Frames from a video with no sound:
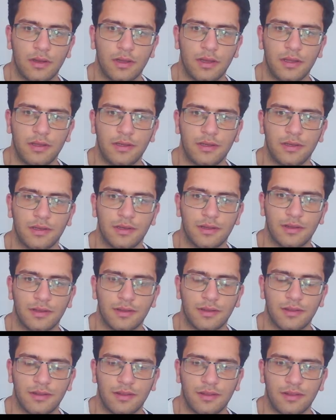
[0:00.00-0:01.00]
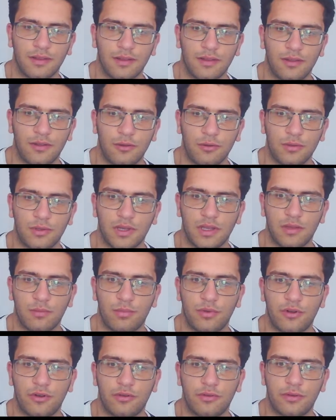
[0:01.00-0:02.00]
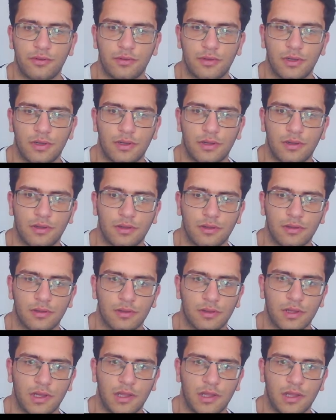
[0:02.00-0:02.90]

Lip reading: 9. Okay, bro.